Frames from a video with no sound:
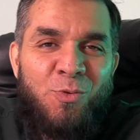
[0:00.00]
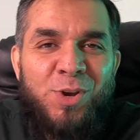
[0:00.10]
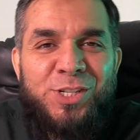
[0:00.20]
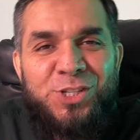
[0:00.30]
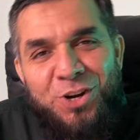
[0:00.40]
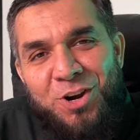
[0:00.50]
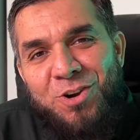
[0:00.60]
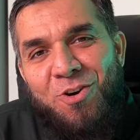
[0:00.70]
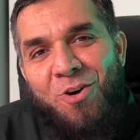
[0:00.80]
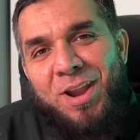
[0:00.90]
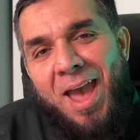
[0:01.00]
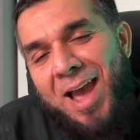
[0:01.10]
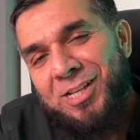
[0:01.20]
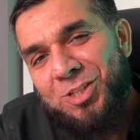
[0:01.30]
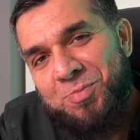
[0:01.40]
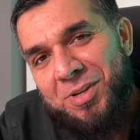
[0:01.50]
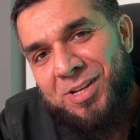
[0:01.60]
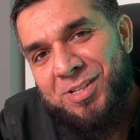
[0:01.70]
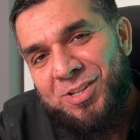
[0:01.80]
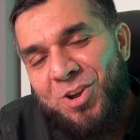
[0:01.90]
return on ad
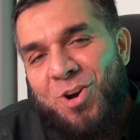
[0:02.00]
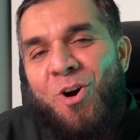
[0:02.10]
spend,